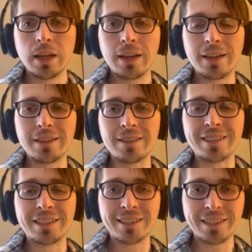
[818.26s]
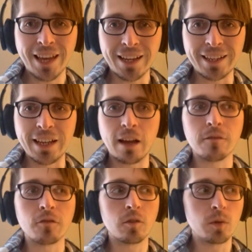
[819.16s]
insanity
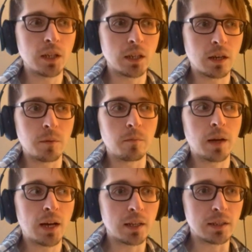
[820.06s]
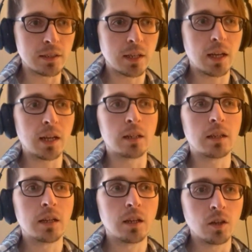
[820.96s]
every week coming back and saying,
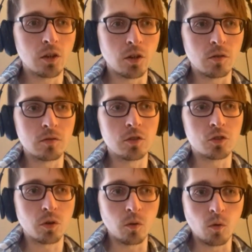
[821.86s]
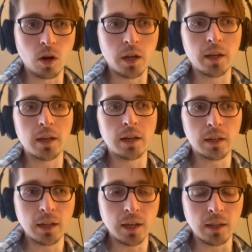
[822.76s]
you know, Detroit won
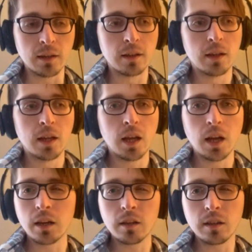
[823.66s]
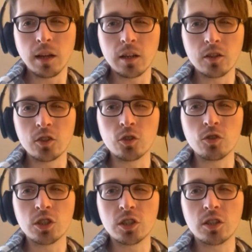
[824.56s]
again. You
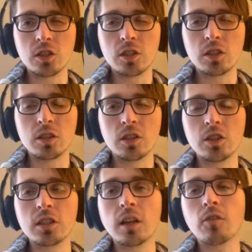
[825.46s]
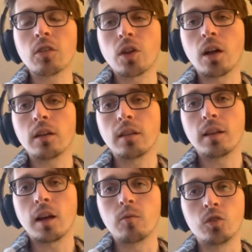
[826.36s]
just never thought
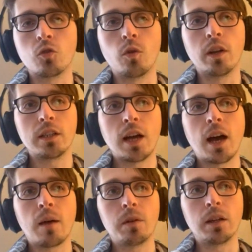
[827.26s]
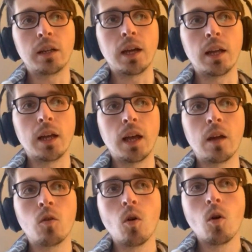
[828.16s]
that was going to happen again.
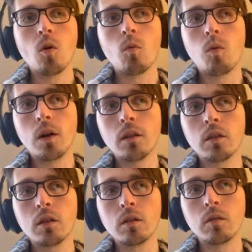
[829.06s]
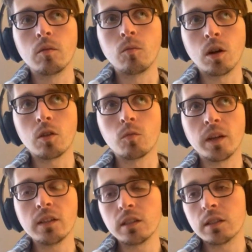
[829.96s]
And one of the
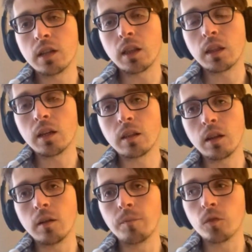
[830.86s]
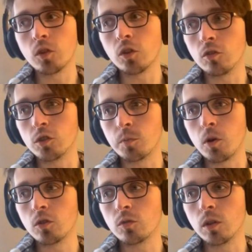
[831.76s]
reasons I think that you
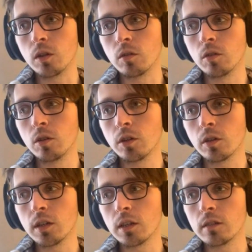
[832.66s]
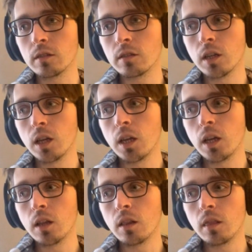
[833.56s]
spoke to it earlier is
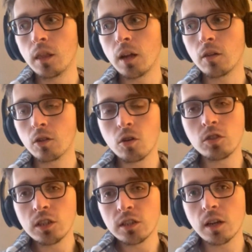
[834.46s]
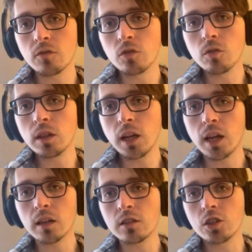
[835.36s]
their coaching staff knew that they
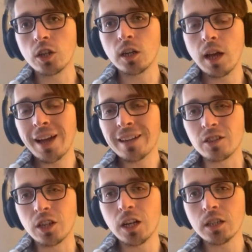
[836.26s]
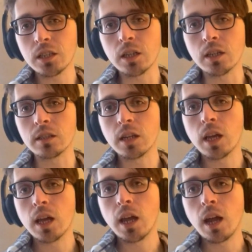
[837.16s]
had to change things,
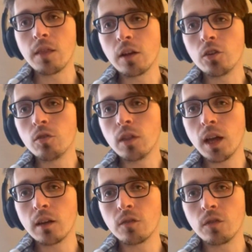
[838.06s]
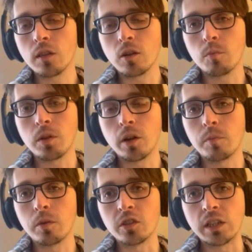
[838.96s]
and they knew they had to fit their player
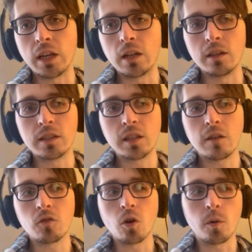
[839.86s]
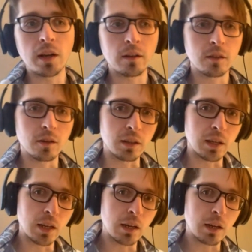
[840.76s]
personnel. Instead of going out there and
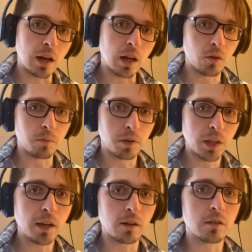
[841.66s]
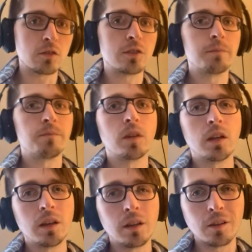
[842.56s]
getting other players,
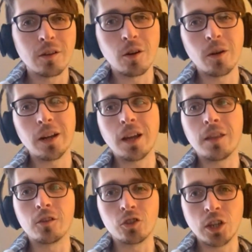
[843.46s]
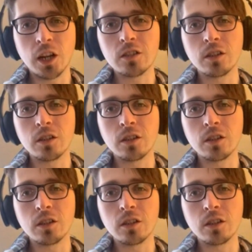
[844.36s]
they're going and they're changing the